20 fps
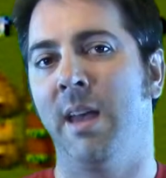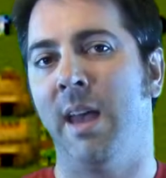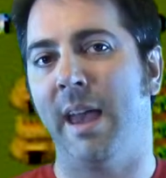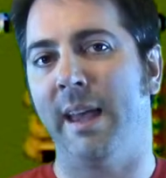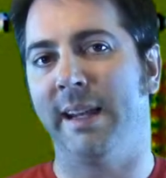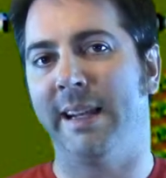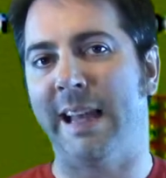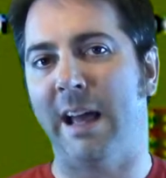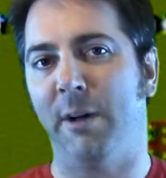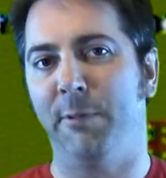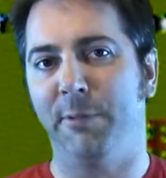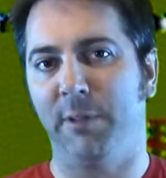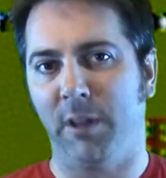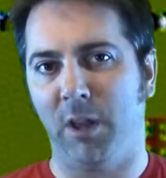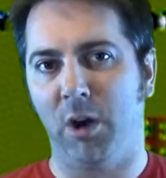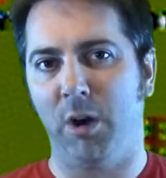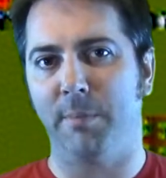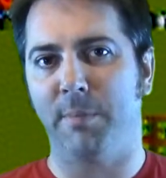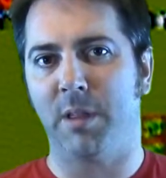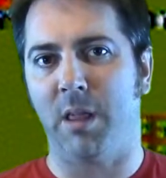and an Alf
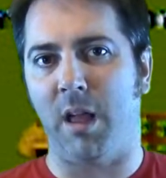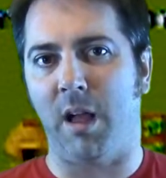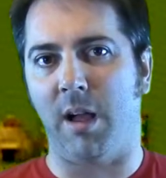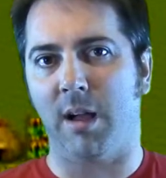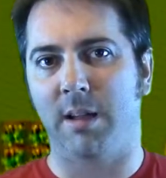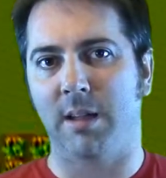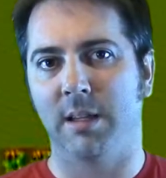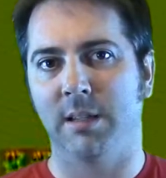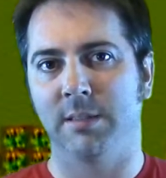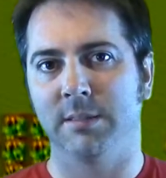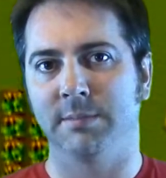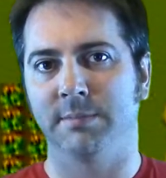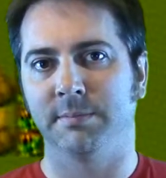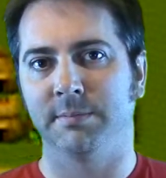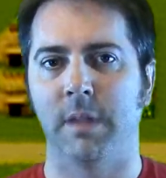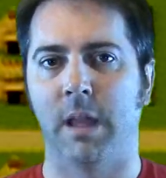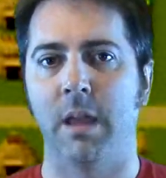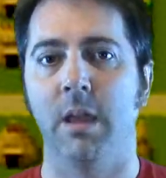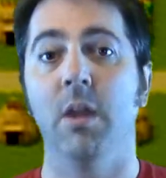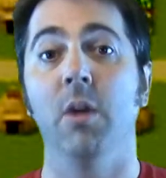alarm clock.
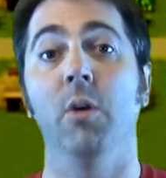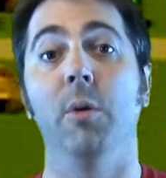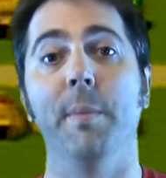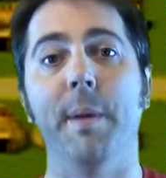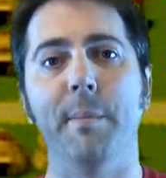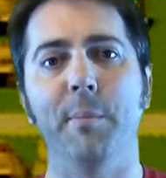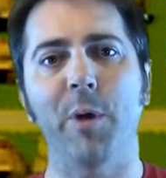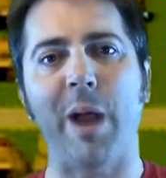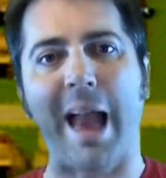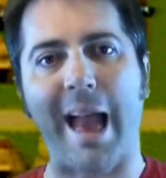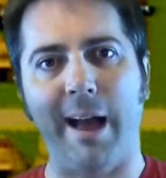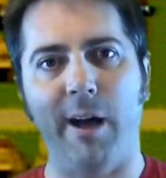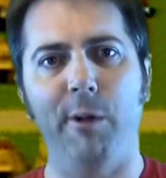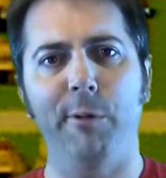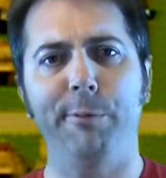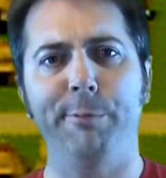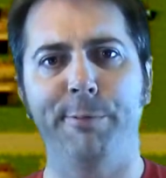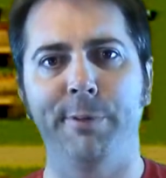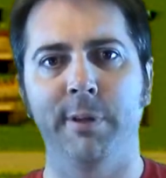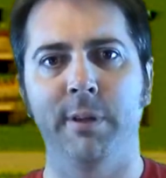Remember
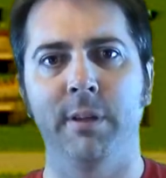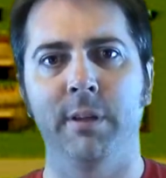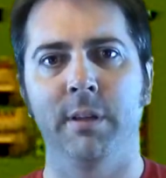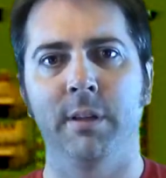Alf?